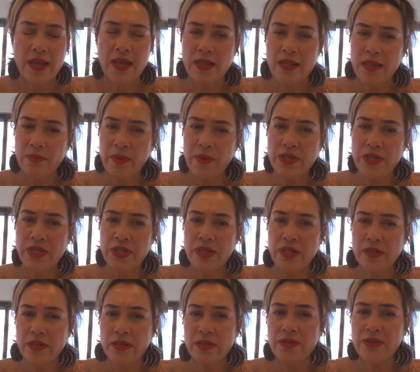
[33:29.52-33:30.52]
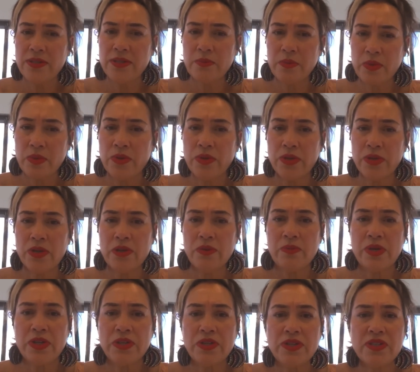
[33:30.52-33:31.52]
The budget includes important new
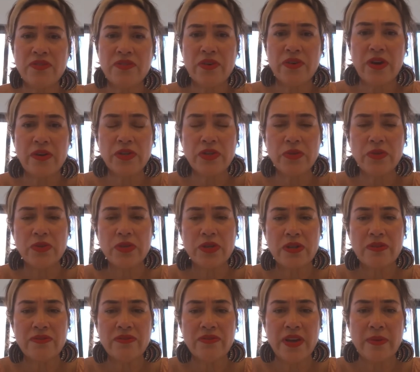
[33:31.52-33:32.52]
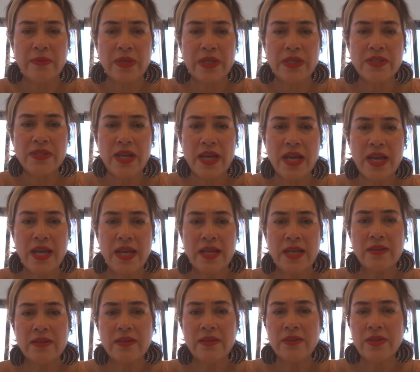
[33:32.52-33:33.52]
measures for our children and families,
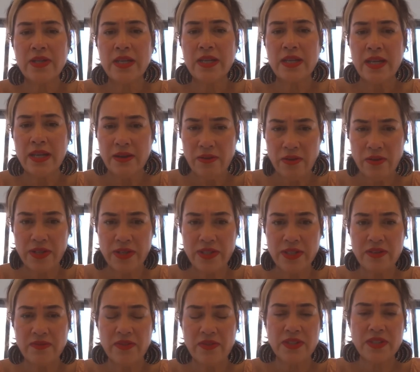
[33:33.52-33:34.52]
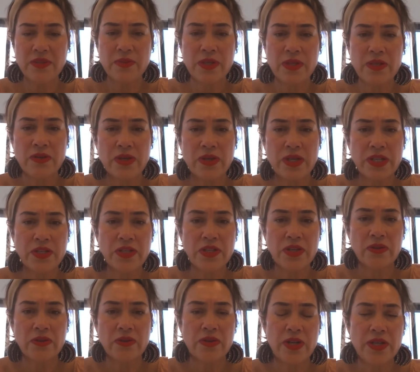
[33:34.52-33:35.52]
including increased investment in early
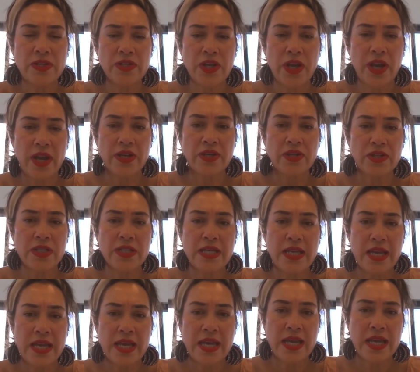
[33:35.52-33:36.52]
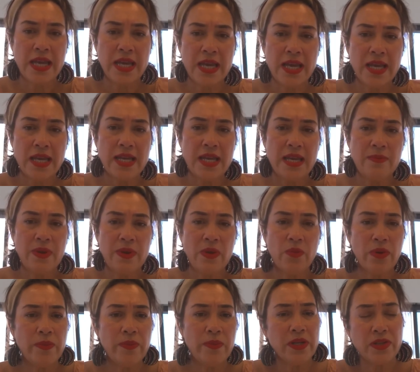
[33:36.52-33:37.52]
childhood education and care, keeping
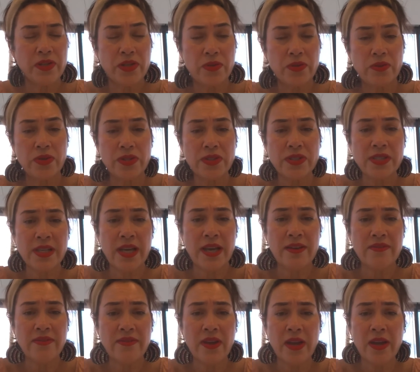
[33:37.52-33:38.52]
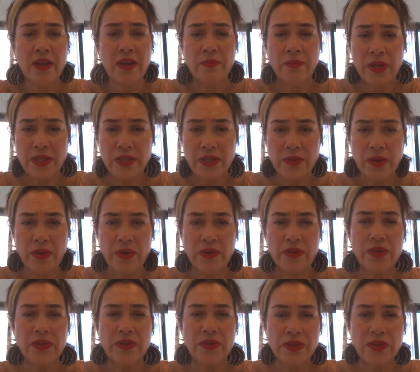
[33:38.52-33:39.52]
women and children safe, mental
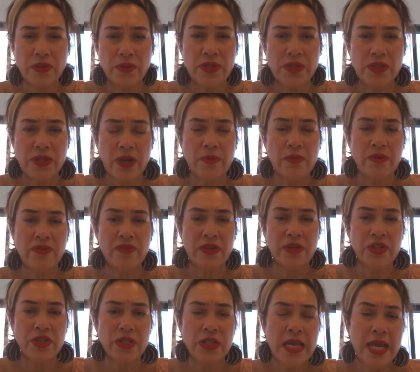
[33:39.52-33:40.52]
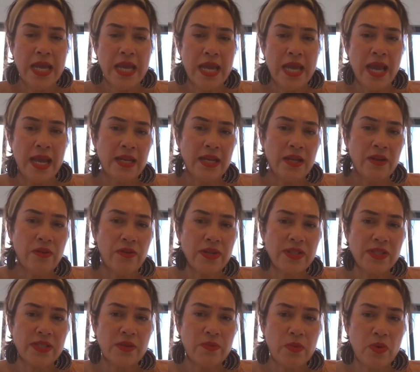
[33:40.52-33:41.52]
health and suicide prevention, and
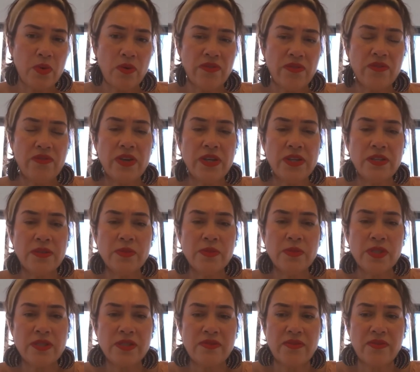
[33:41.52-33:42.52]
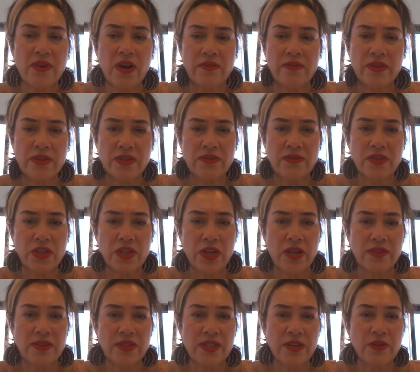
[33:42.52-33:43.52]
increased support for victims and survivors of
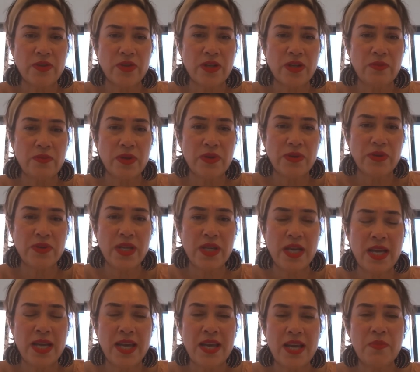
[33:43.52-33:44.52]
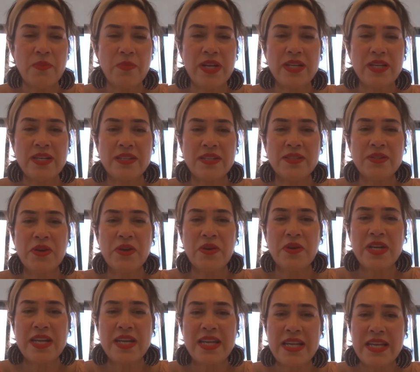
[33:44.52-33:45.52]
child sexual abuse. But it doesn't go
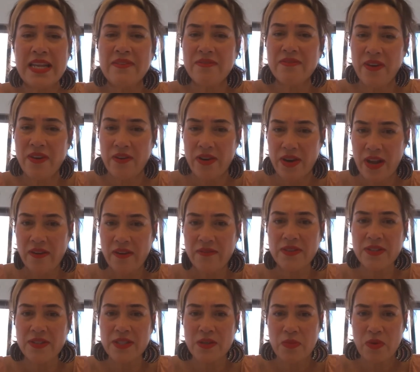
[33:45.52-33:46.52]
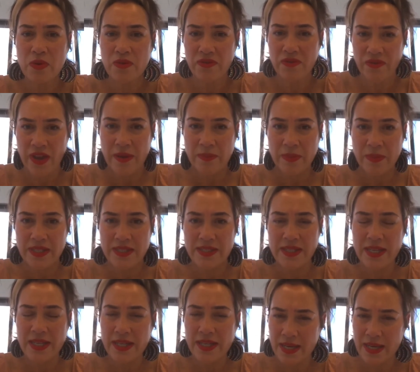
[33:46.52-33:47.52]
nearly far enough to support families
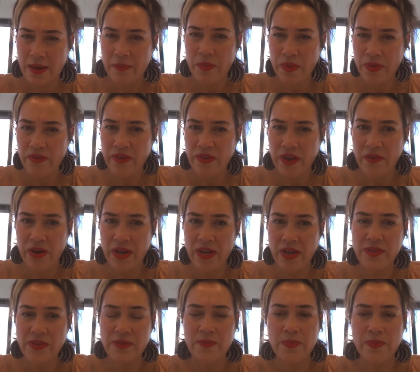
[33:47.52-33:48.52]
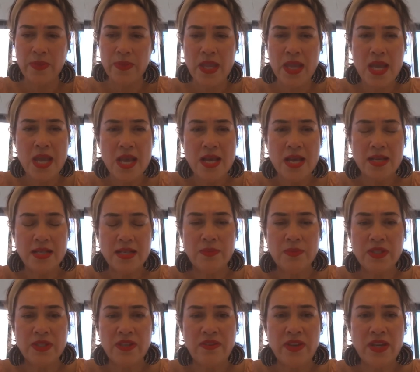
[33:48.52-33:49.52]
in a number of areas.
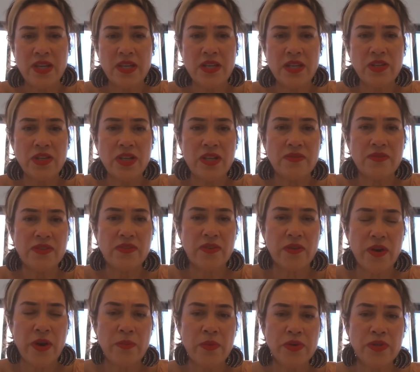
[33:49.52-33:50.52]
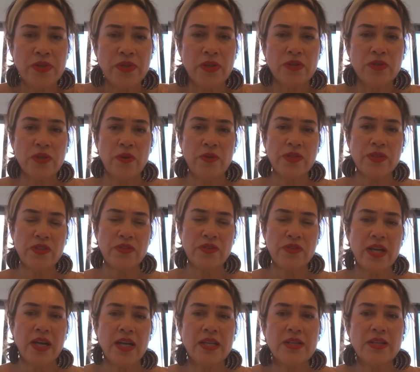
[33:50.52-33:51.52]
Specific initiatives for Aboriginal and Torres
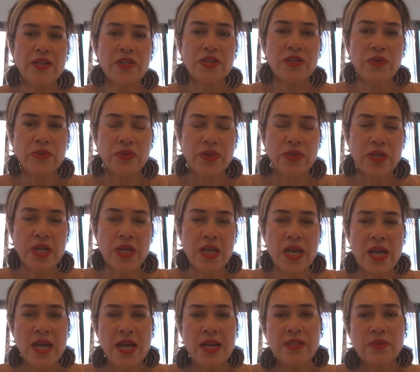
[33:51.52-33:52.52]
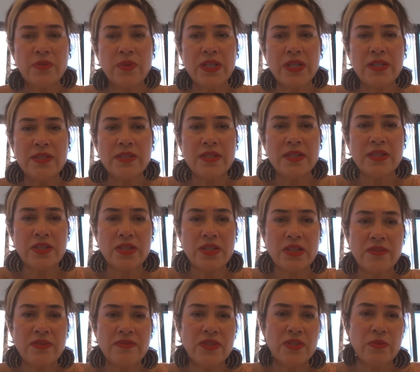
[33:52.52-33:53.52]
Strait Islander children, as well as
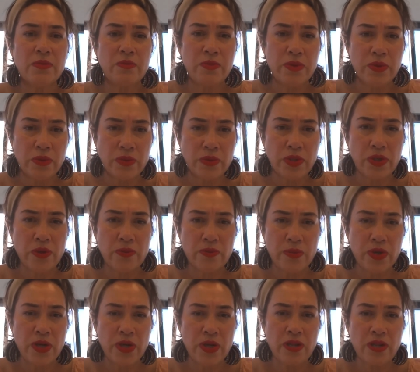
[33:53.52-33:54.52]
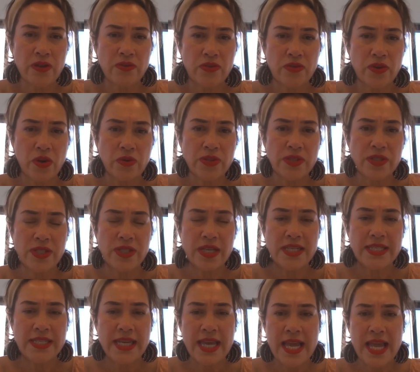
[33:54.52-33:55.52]
initiatives to build the community-controlled
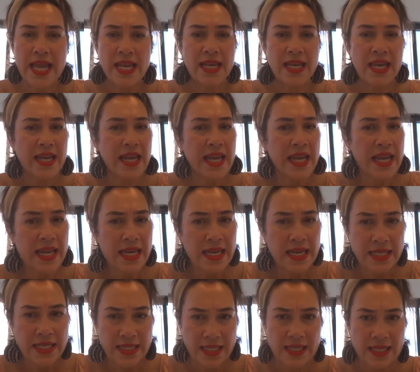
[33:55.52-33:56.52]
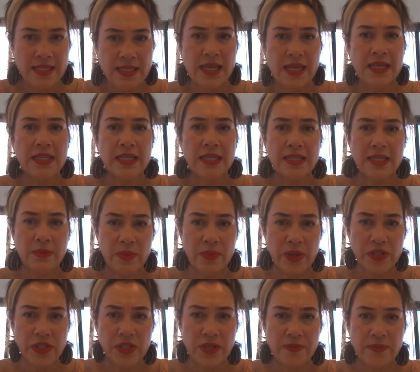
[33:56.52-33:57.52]
sector, lack any detail in the
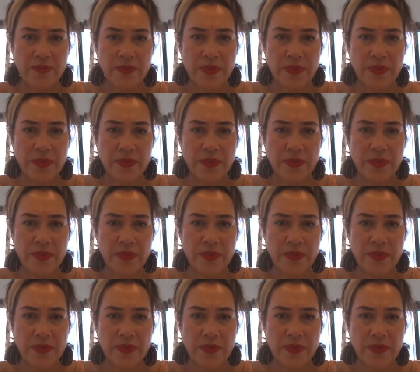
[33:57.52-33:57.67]
budget.